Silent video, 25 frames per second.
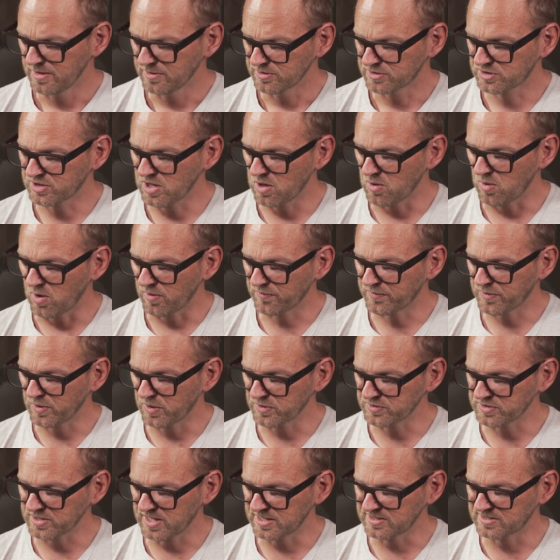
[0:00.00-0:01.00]
So of
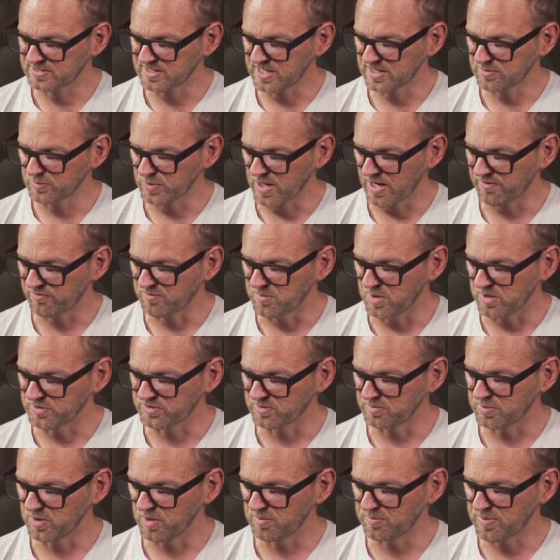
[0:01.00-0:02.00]
course I said we have
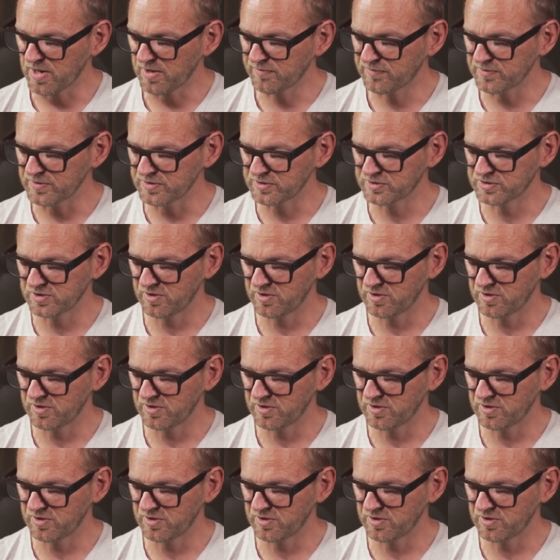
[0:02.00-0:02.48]
multiple buffers.